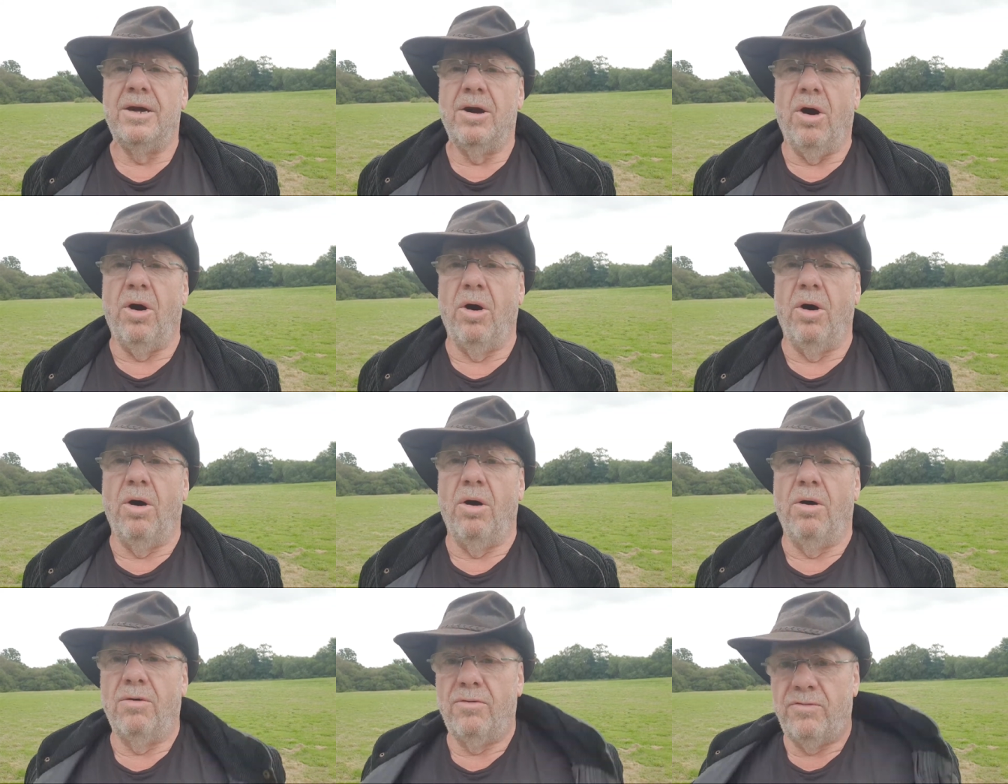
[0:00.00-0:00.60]

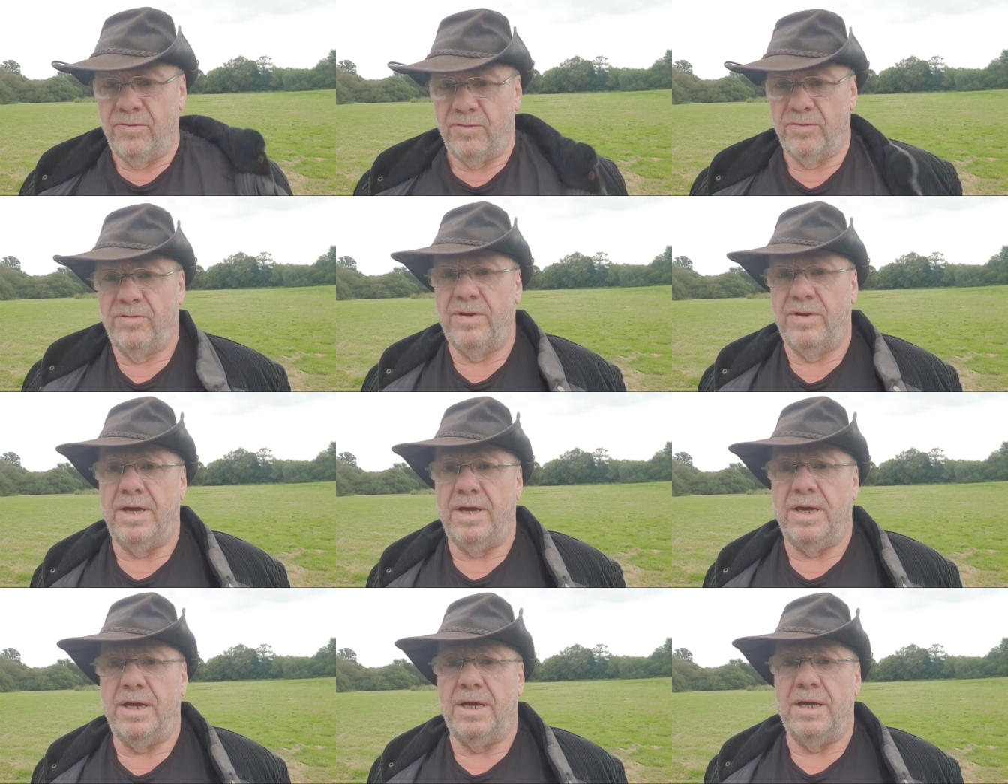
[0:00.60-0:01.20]
of
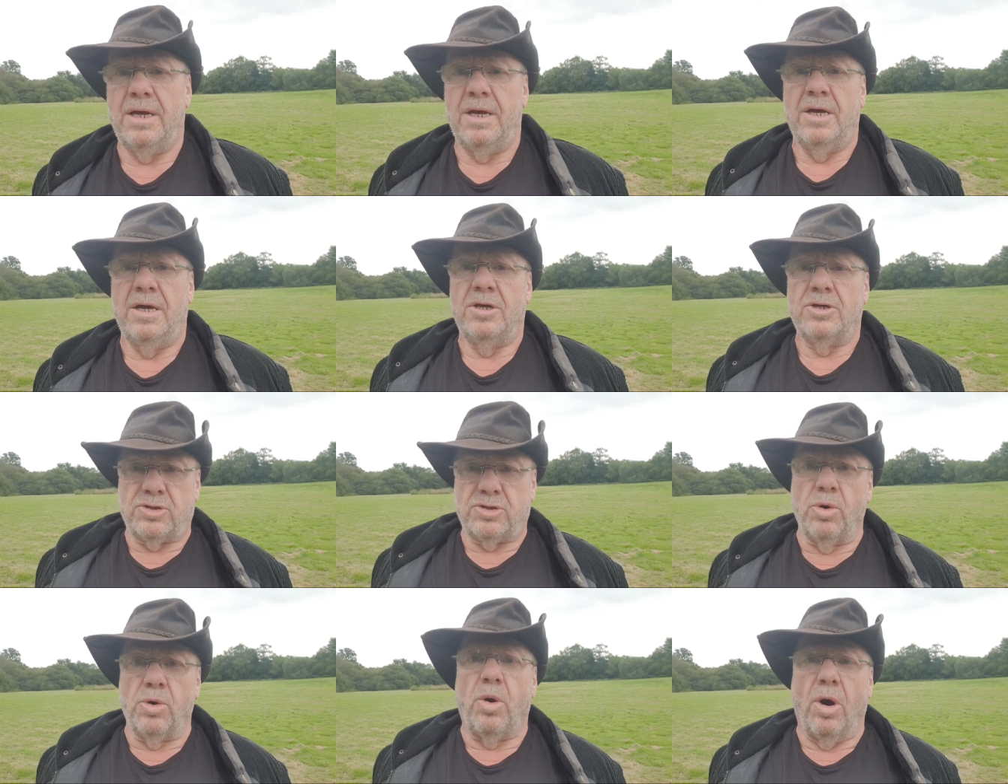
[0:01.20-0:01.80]
the
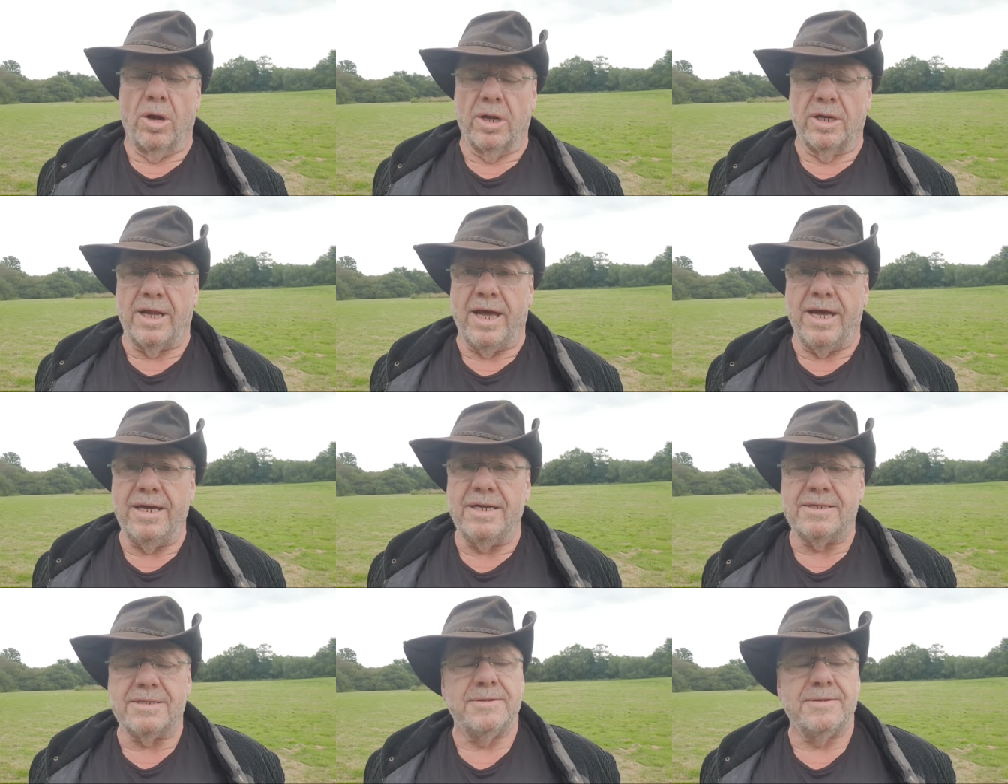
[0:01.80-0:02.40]
school
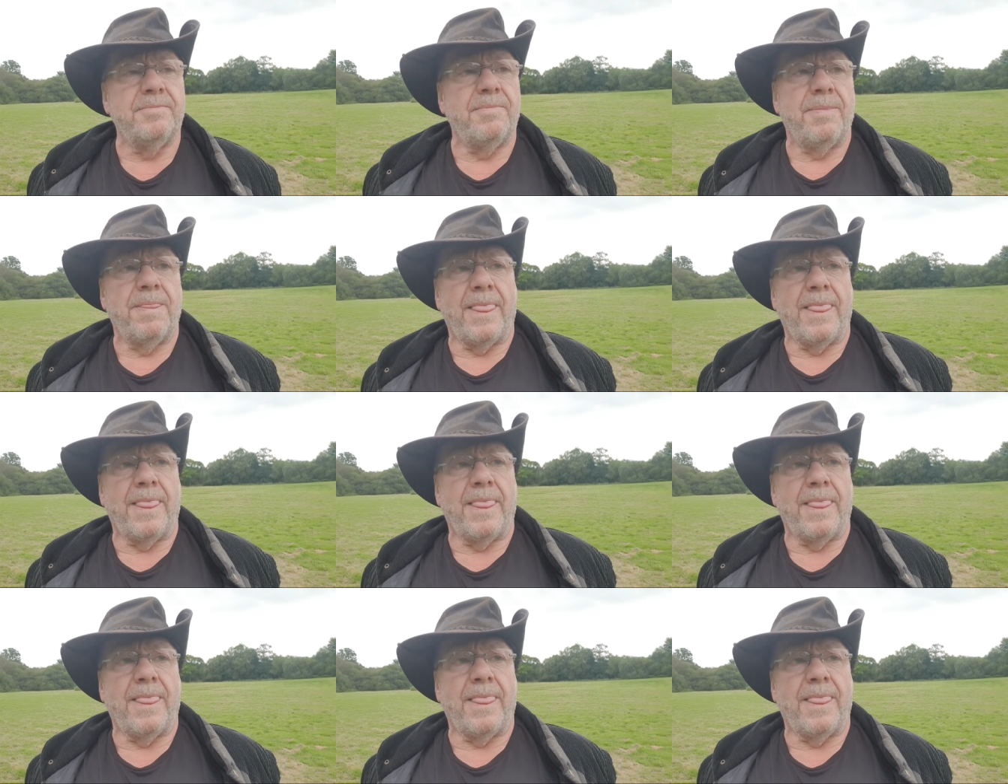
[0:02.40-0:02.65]
holidays,